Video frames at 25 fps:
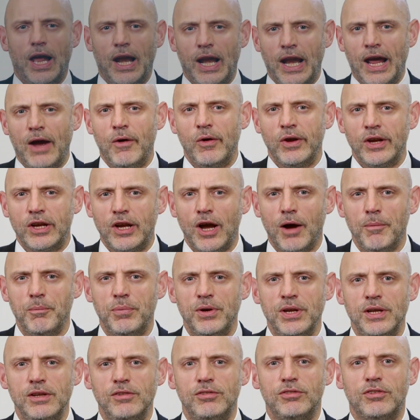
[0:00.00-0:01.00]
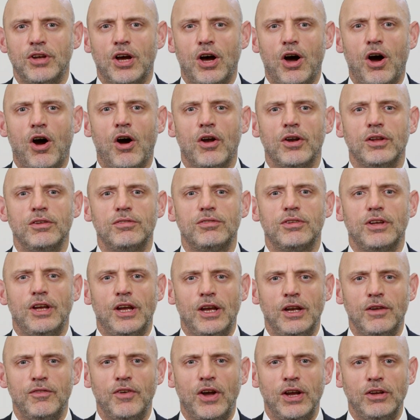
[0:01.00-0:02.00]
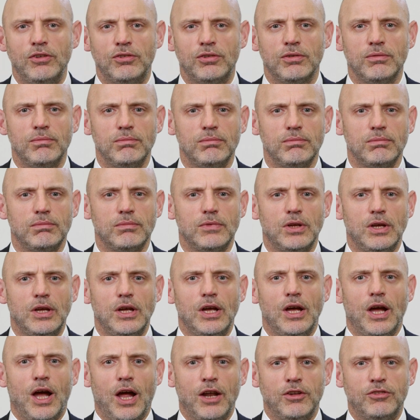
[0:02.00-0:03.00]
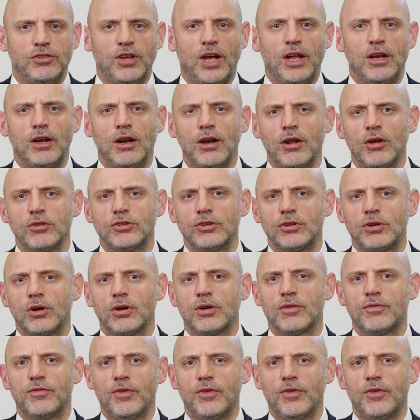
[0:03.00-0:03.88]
allowing companies to harness innovation and technological